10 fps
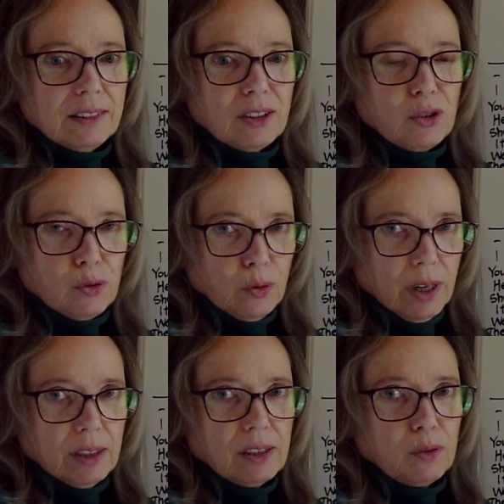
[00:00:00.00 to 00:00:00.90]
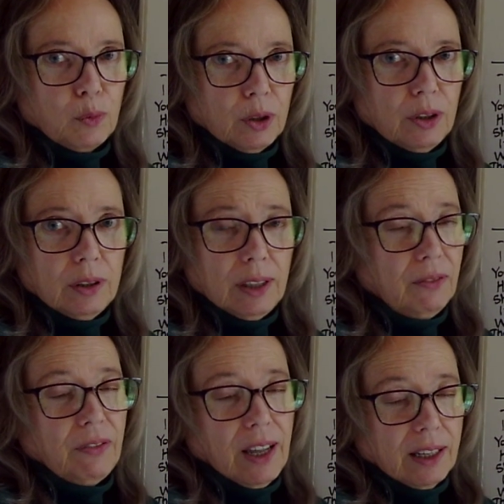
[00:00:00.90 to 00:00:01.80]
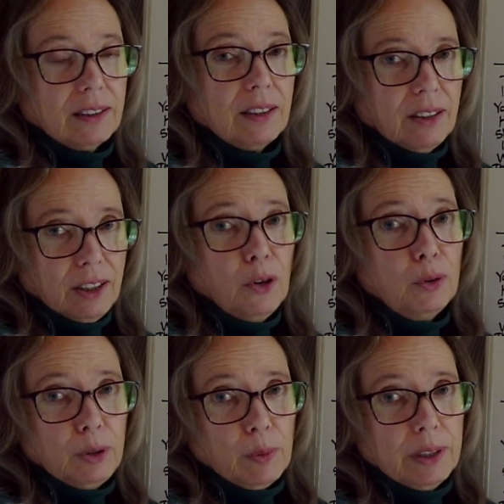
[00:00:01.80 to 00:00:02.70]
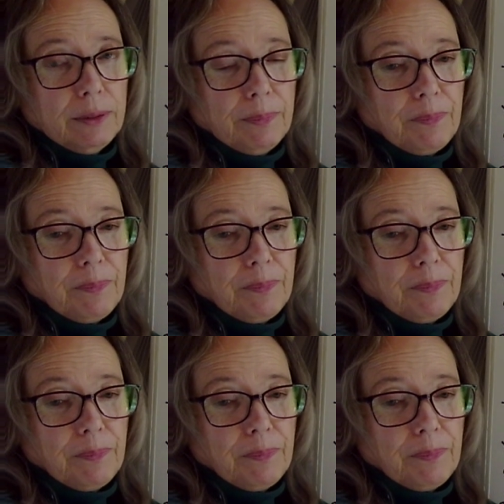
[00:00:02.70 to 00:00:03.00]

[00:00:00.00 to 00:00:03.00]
stressed word, in fact, the only one.